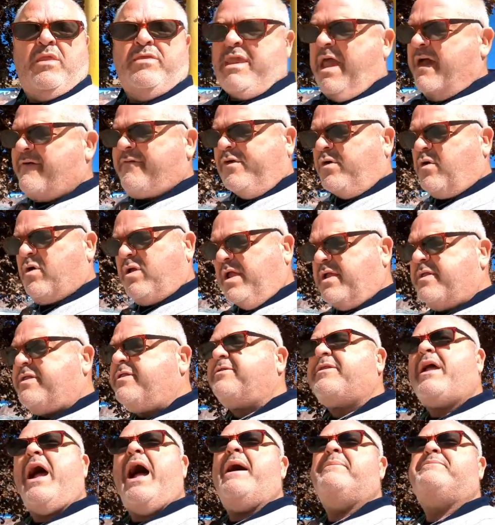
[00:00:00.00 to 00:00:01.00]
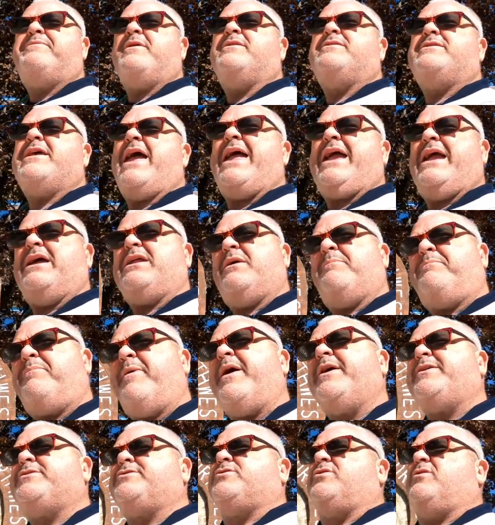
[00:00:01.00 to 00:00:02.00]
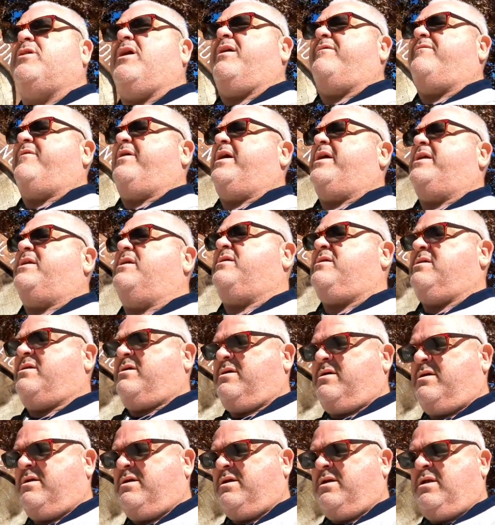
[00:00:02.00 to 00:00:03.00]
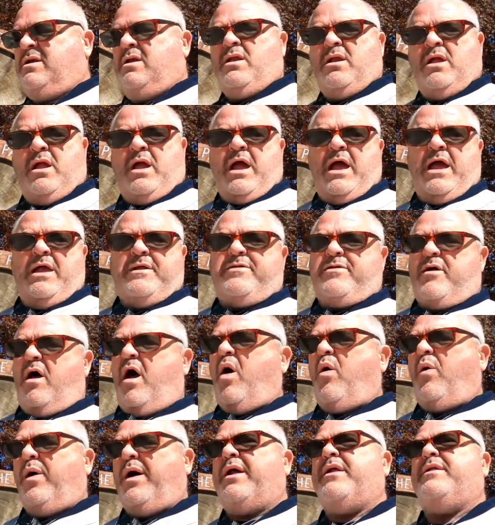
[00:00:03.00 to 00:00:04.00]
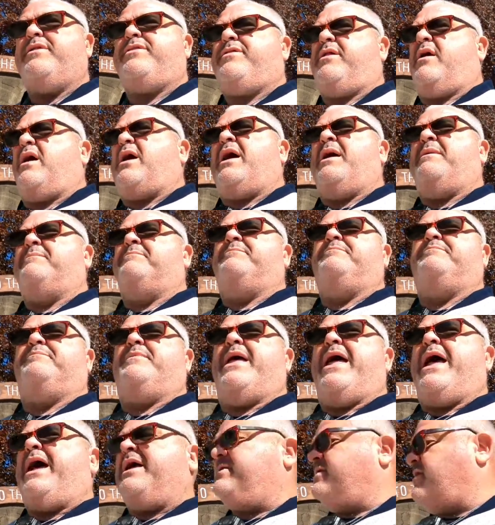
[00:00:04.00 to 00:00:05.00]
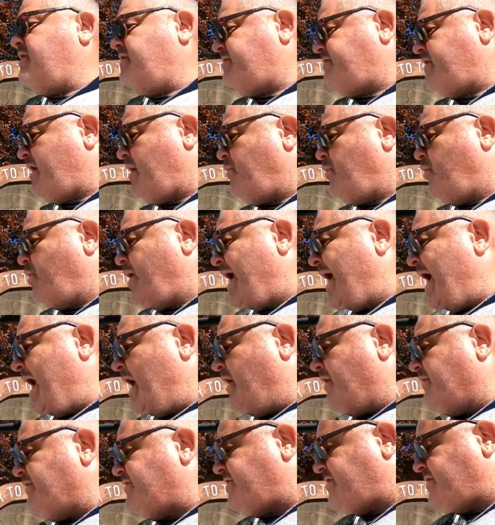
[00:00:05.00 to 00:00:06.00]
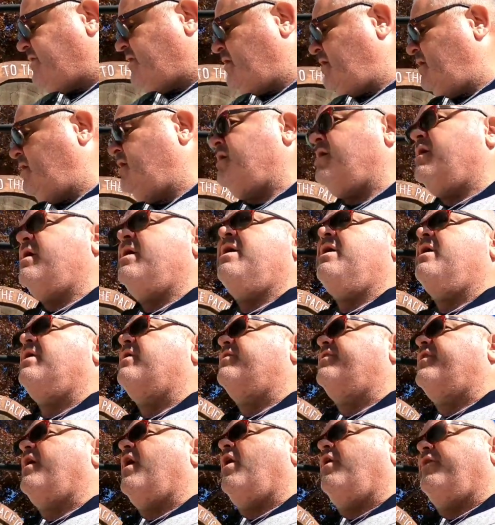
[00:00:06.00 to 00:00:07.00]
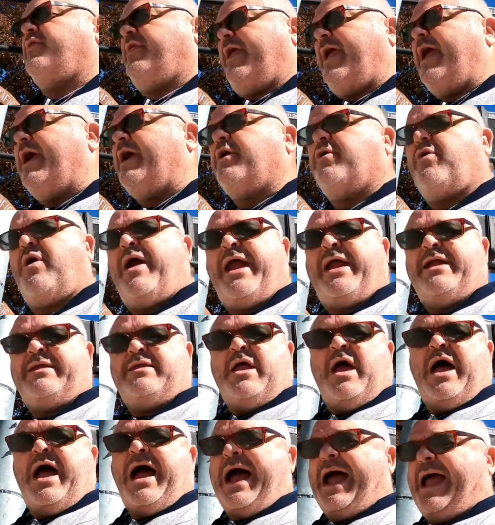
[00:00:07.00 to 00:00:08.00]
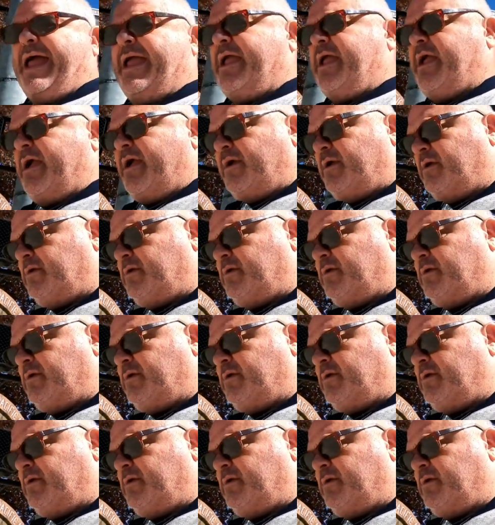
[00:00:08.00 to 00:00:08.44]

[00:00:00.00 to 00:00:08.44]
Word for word: never really stopped and taken a picture of it. Uh, it's always I'm um, headed to somewhere else. Though the ingrate and I